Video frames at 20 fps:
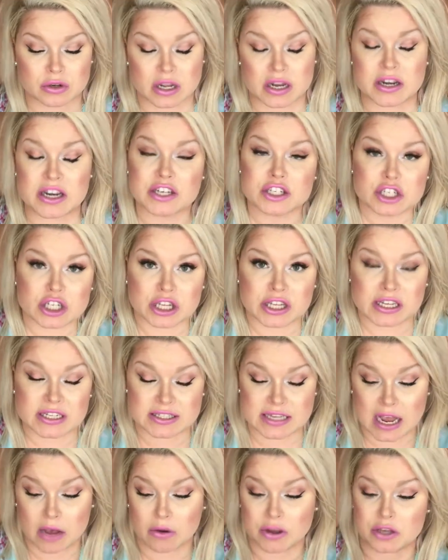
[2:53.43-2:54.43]
initially
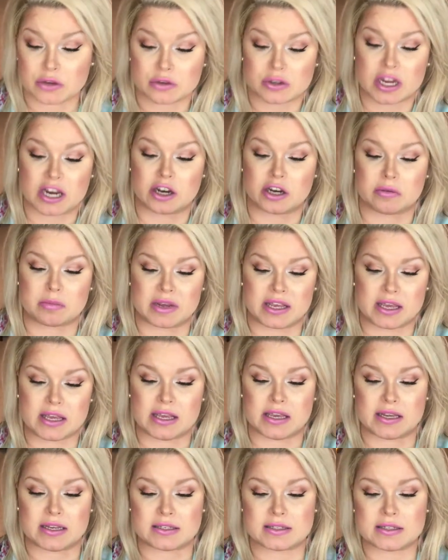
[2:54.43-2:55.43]
it's how I carried my
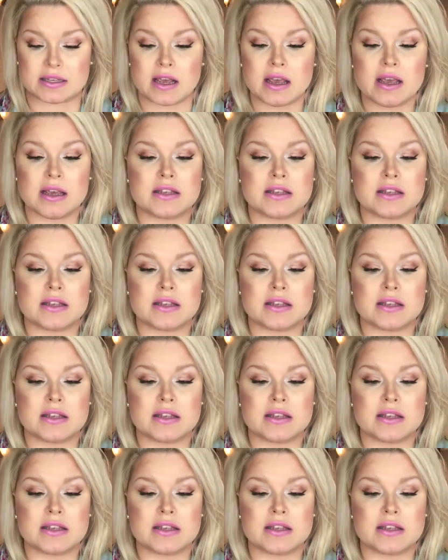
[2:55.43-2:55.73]
keys.